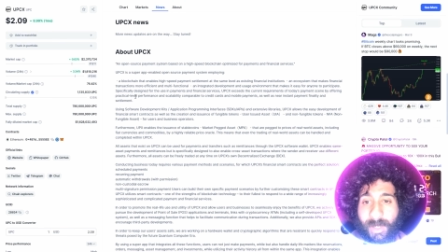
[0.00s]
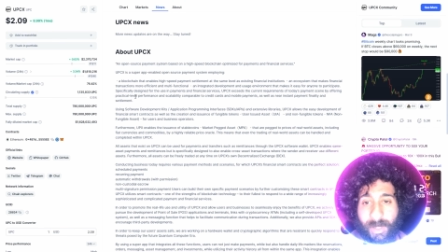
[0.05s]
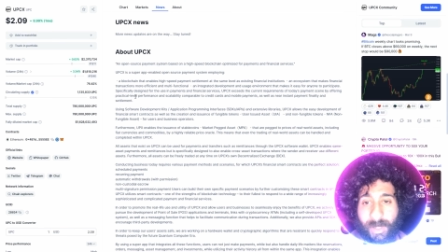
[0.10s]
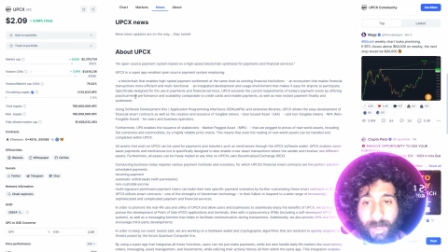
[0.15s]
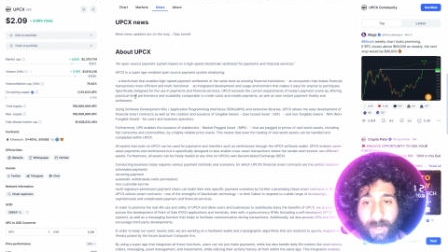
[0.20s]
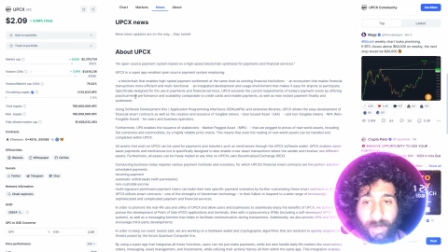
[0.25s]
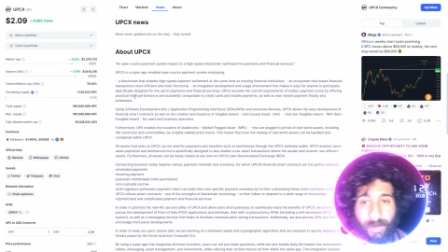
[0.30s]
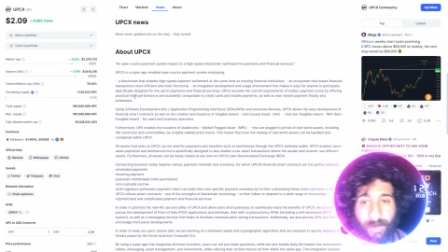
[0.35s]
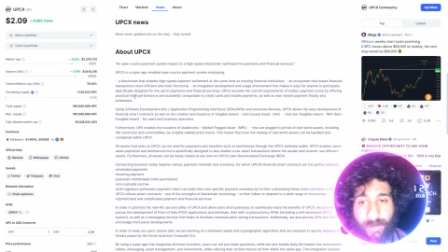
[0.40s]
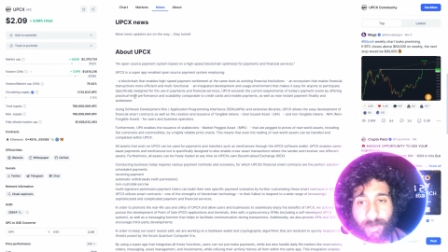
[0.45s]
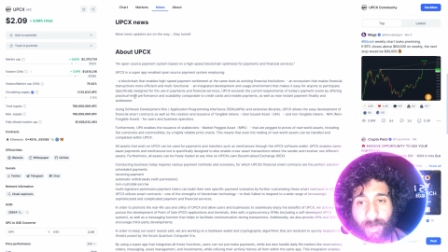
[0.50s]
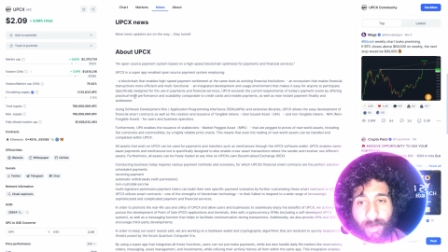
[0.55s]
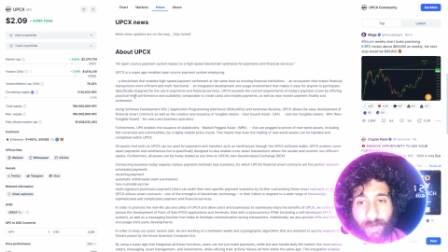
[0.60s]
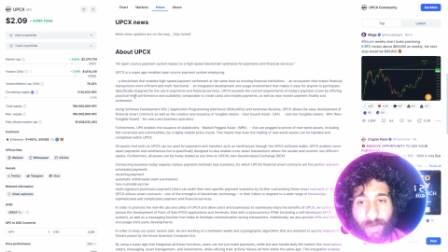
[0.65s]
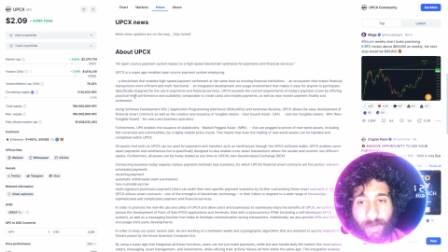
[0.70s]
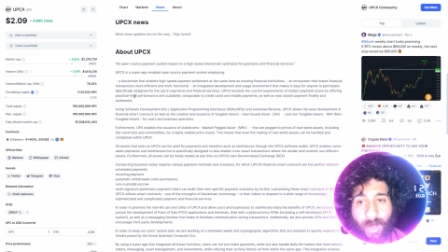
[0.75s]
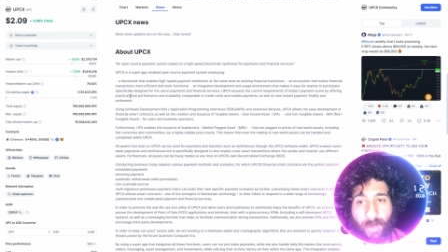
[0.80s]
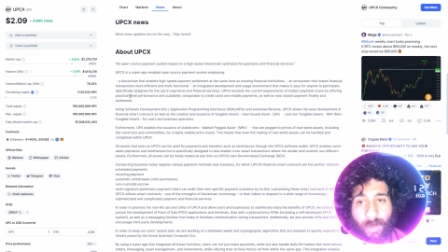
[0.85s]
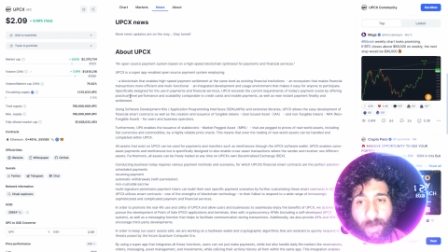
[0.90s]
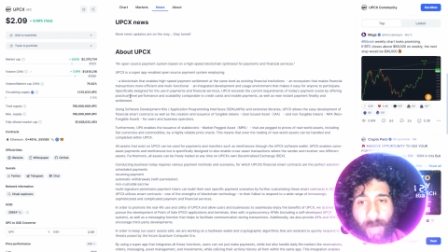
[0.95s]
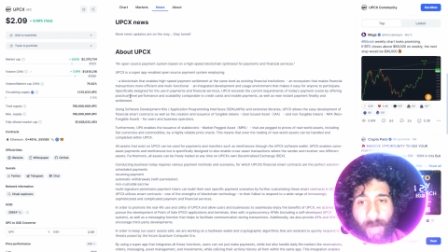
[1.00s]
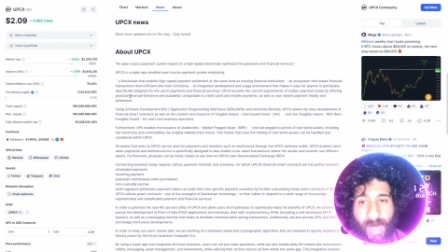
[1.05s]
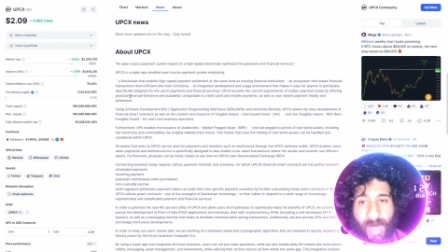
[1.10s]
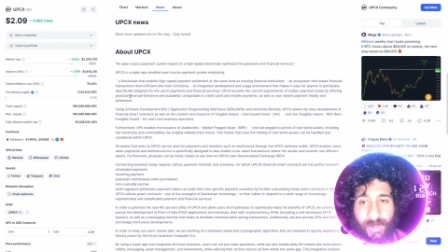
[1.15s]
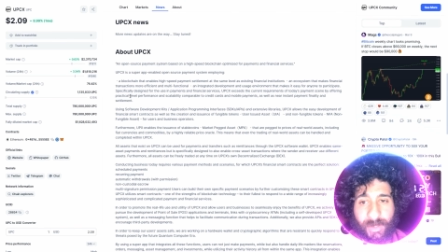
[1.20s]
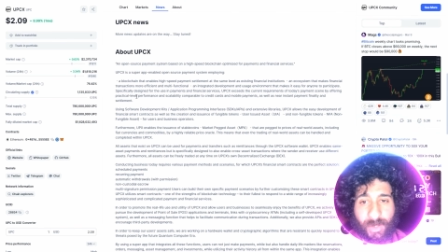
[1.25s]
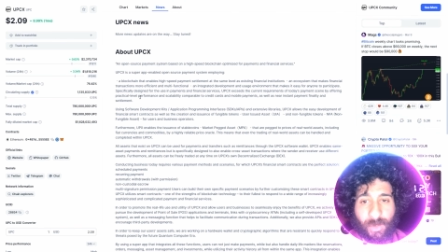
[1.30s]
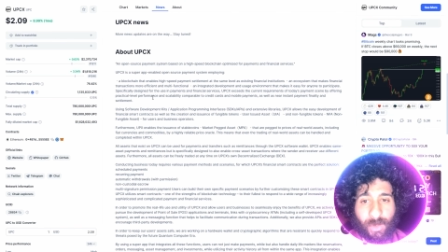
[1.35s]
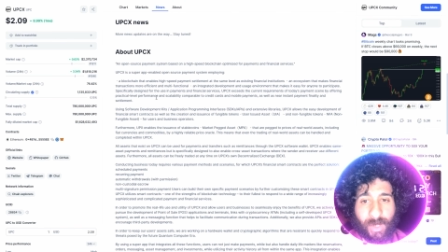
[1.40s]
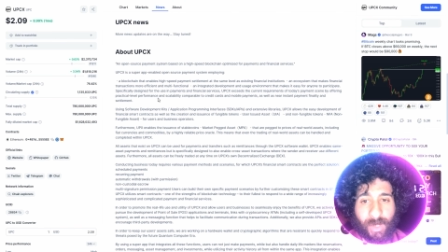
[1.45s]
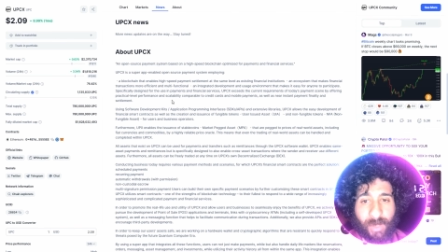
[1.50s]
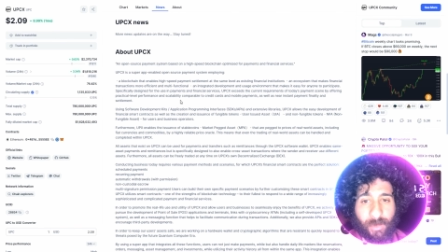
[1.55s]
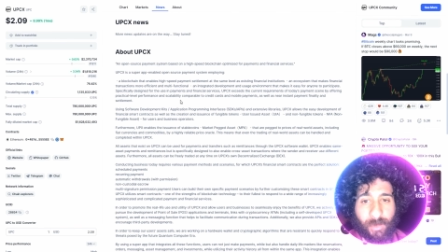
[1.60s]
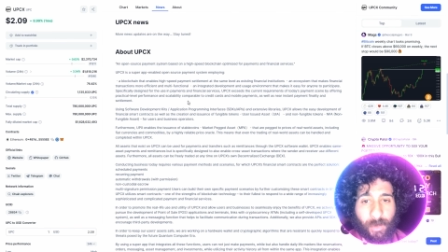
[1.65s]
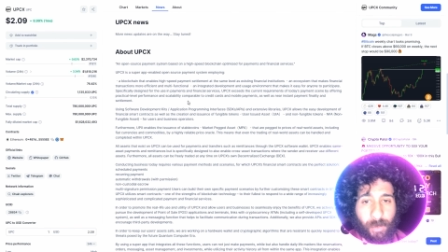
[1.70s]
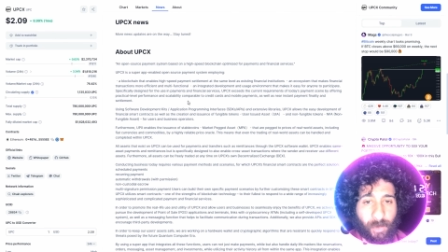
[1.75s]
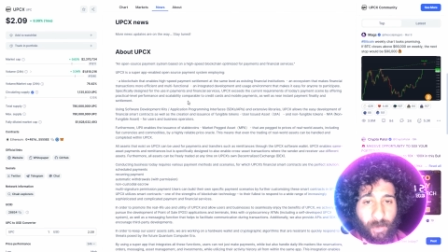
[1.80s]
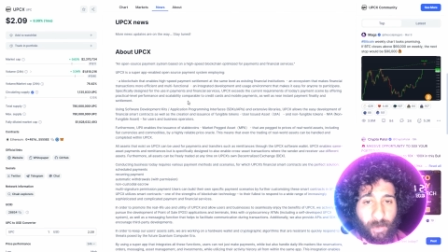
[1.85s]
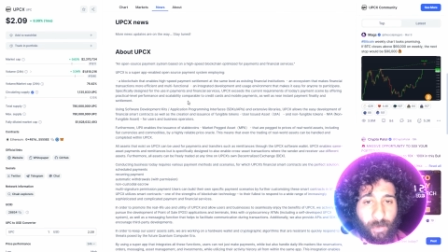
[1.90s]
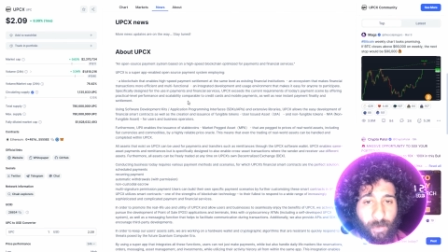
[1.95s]
It gives practical level
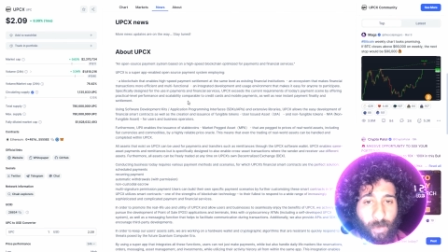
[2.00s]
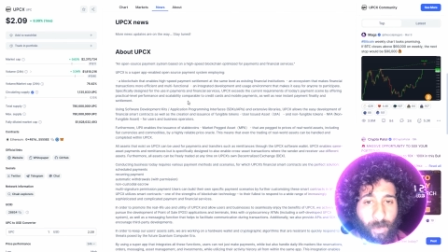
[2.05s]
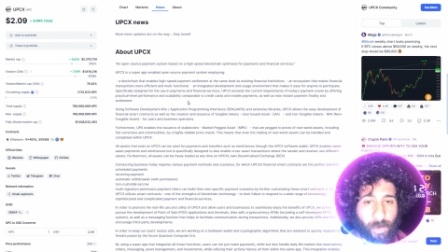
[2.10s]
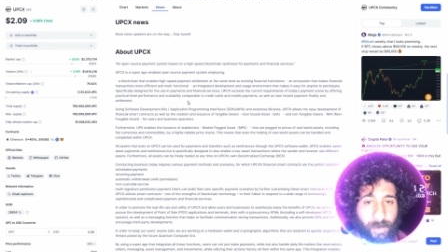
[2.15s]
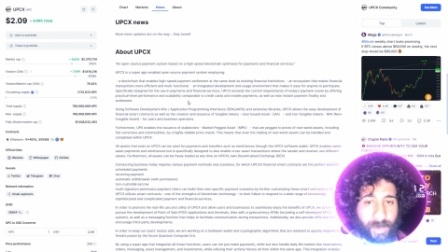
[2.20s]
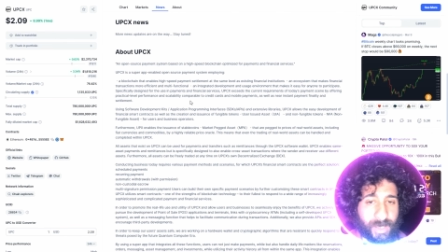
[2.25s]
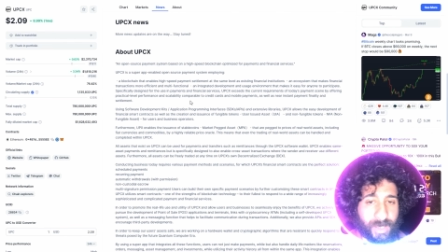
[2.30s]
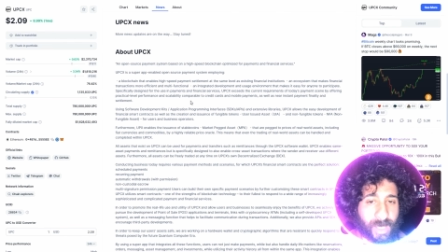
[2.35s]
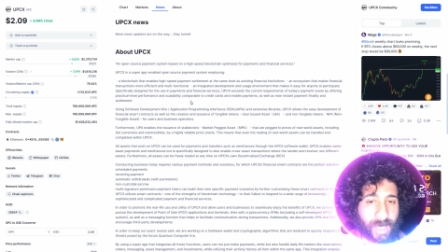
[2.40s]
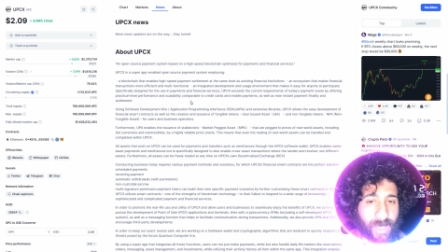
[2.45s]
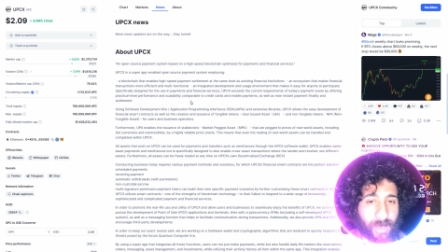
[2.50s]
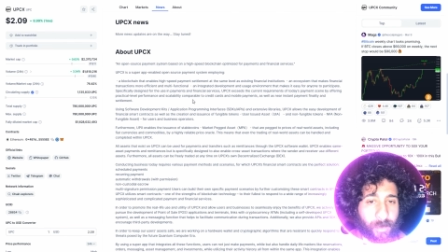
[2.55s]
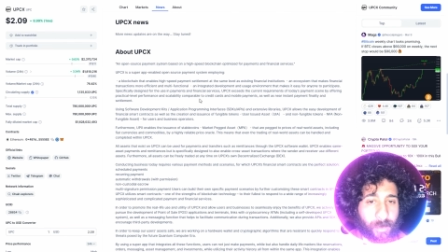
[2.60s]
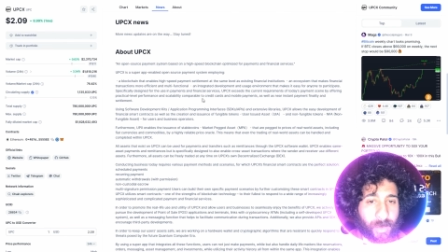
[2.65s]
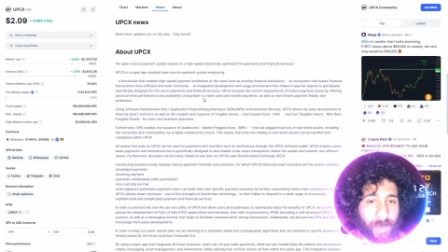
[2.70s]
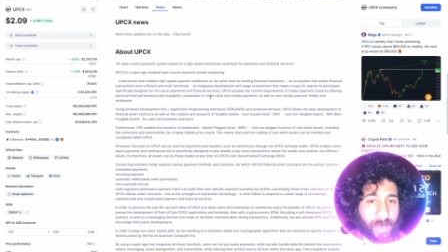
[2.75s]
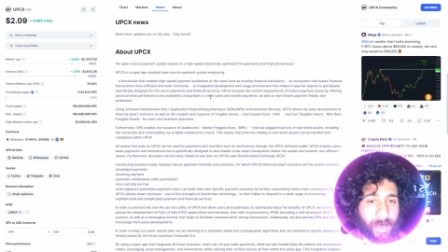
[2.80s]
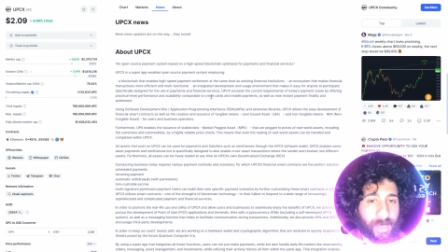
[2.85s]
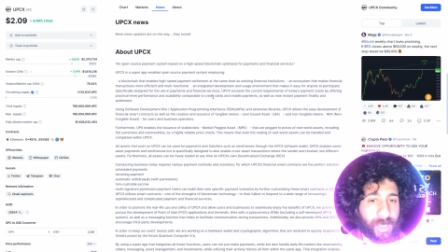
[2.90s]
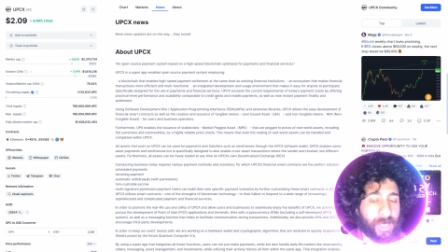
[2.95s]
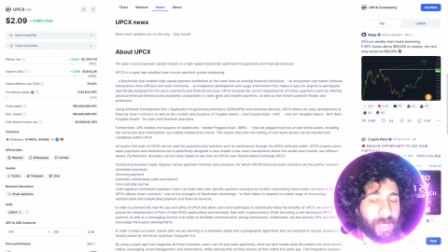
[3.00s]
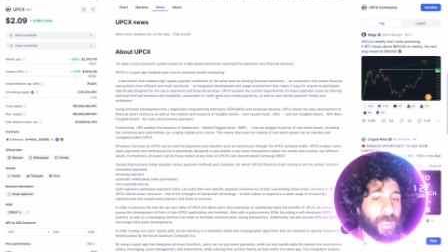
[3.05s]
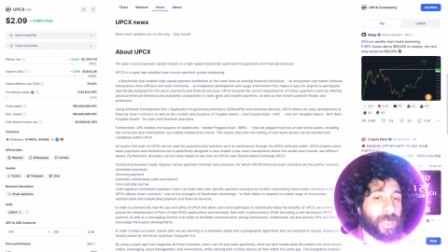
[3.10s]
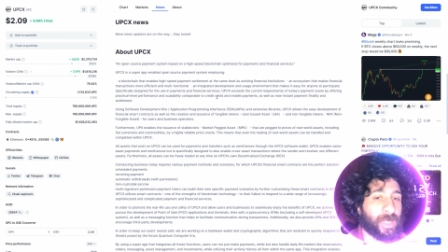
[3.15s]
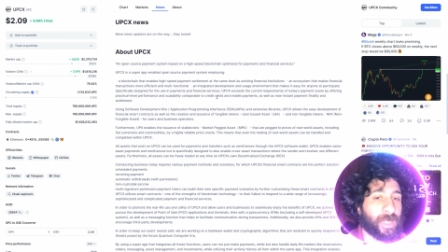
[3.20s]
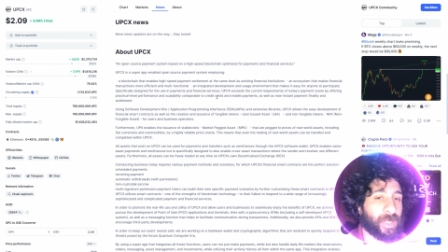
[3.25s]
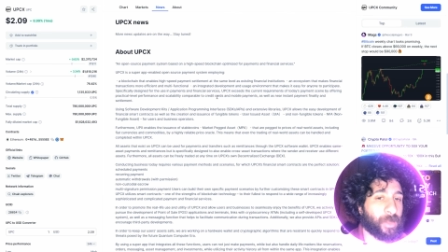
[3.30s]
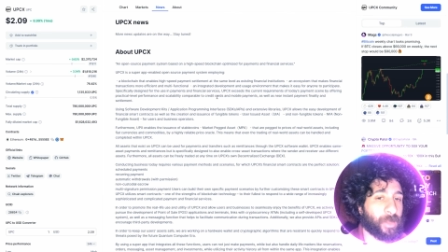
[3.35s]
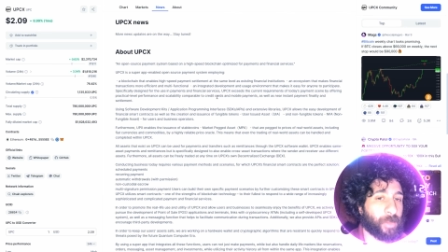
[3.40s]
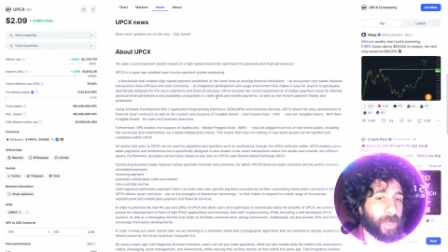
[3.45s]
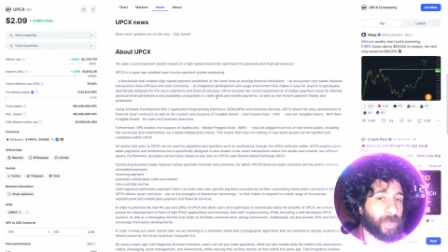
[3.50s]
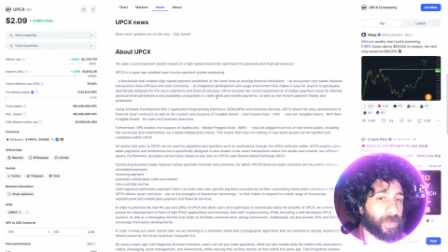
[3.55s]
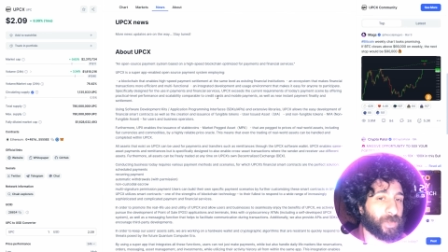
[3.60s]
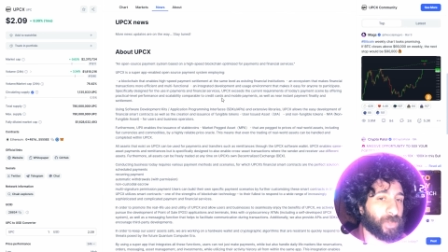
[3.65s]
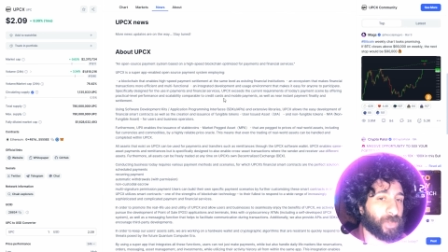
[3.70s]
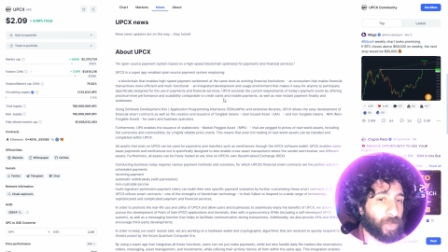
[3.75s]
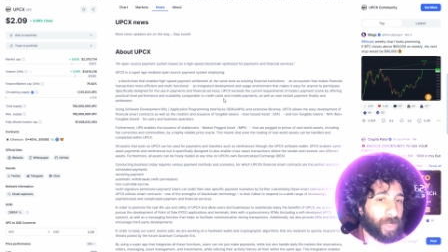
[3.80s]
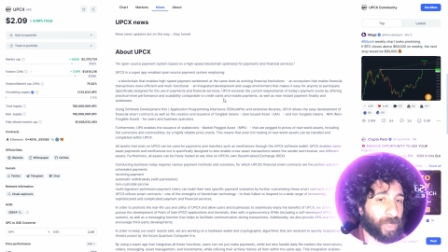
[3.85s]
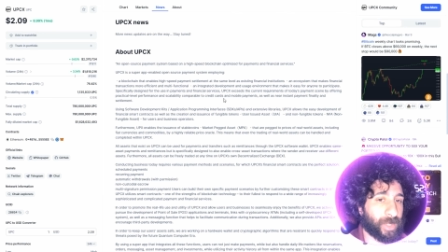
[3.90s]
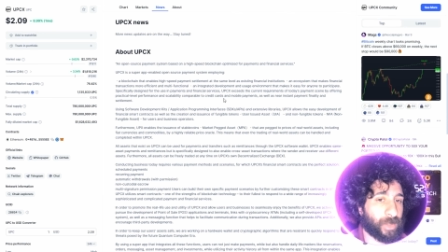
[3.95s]
performance scalability compared to
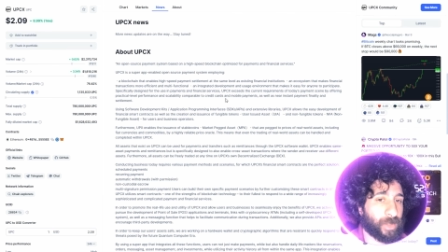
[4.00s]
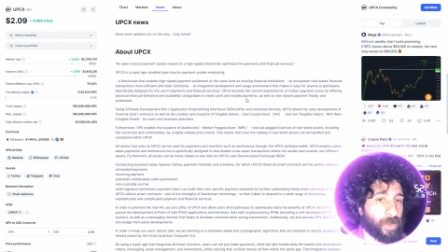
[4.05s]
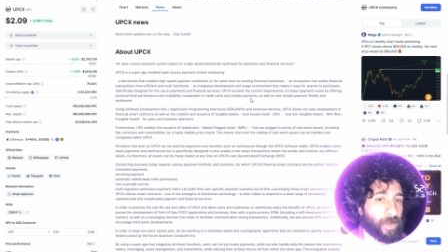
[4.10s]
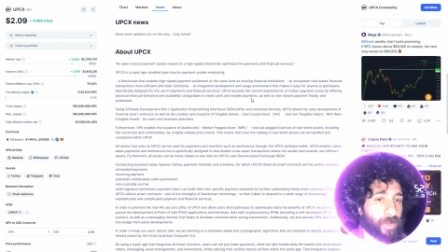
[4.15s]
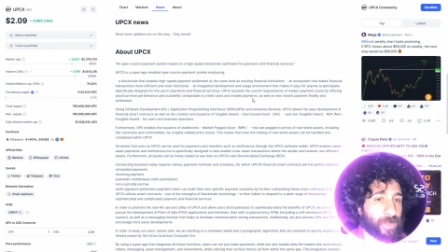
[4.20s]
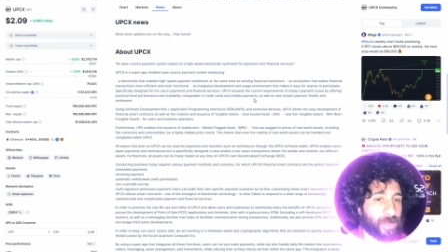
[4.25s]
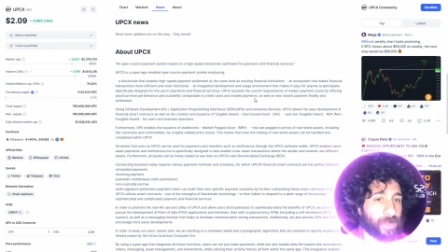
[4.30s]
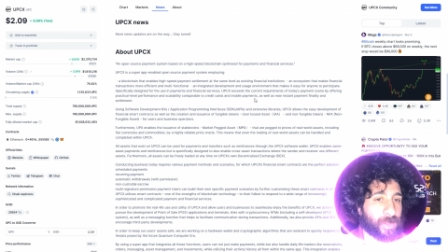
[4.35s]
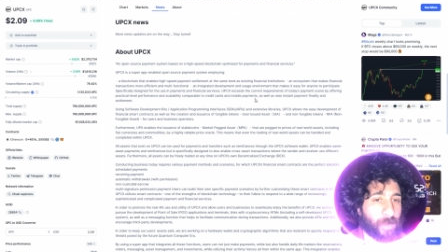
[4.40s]
credit cards,